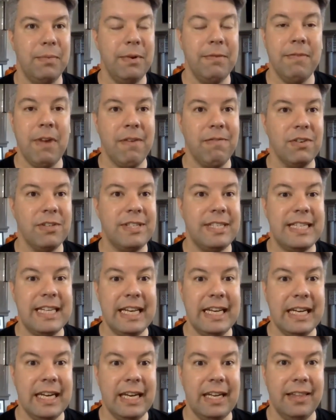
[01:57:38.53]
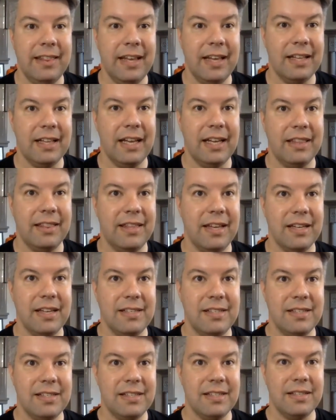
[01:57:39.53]
We've never seen anything like
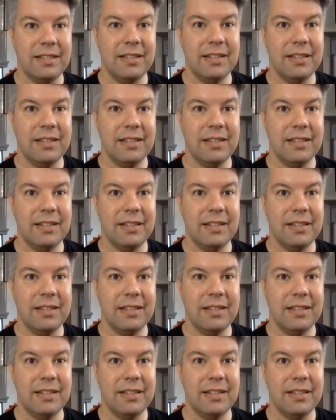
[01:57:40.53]
this.